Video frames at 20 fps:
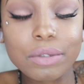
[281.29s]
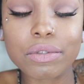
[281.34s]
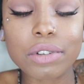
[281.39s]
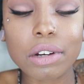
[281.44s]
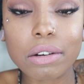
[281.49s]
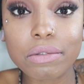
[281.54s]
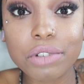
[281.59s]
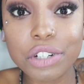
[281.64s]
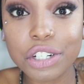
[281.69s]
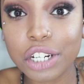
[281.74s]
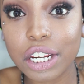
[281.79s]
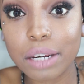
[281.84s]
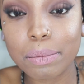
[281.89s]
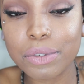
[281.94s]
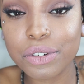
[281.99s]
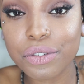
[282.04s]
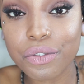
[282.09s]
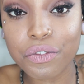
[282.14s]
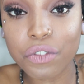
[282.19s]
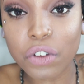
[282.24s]

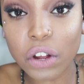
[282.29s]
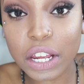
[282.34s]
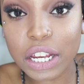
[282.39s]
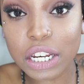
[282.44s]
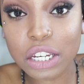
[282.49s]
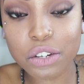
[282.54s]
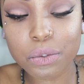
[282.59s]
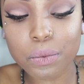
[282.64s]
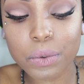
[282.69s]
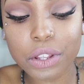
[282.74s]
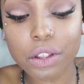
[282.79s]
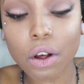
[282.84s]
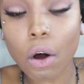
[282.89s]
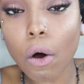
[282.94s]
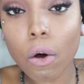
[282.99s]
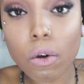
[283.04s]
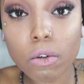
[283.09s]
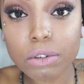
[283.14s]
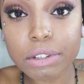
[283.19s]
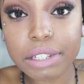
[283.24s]
dough-shaped foot with
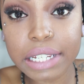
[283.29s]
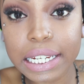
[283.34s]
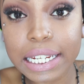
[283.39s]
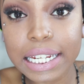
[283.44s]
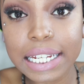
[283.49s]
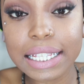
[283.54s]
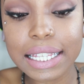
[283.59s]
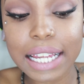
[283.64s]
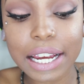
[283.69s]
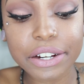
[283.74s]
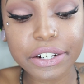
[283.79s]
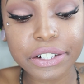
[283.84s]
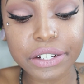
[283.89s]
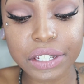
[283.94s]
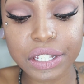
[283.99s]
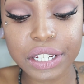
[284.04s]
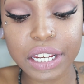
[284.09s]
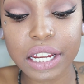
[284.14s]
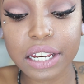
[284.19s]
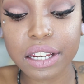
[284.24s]
holes in it that your
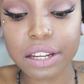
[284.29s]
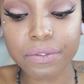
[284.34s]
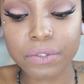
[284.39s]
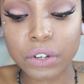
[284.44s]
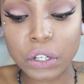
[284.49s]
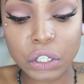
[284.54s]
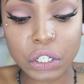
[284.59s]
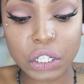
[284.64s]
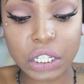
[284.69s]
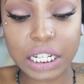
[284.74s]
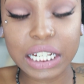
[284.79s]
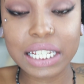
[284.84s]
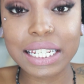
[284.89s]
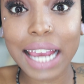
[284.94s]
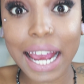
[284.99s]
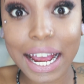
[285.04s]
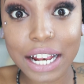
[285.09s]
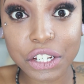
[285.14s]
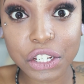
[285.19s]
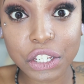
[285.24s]
skin eventually
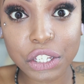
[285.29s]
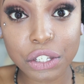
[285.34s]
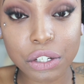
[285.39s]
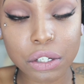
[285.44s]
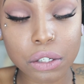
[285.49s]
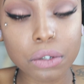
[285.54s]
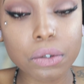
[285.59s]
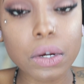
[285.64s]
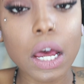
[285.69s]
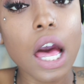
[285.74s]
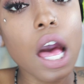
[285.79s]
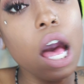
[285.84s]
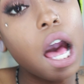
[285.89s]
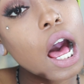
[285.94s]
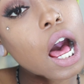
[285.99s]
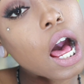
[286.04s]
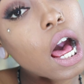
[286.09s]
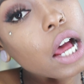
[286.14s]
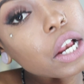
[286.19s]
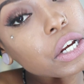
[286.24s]
attaches to
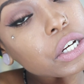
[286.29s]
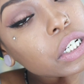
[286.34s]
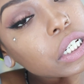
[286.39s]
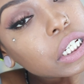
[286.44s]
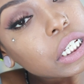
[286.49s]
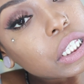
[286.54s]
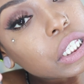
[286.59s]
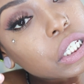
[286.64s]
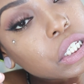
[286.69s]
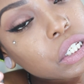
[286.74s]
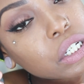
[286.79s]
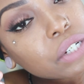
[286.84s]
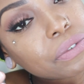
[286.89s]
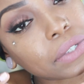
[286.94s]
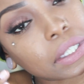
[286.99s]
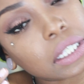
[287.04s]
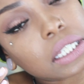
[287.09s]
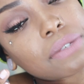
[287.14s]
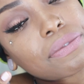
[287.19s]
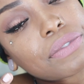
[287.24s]
underneath the
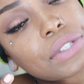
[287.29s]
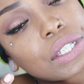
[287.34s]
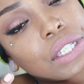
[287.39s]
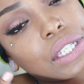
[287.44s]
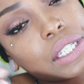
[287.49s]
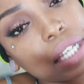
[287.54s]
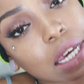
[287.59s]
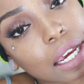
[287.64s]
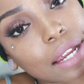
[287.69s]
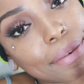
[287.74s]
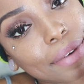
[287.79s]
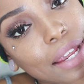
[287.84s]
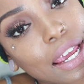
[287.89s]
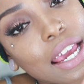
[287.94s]
surface of the skin,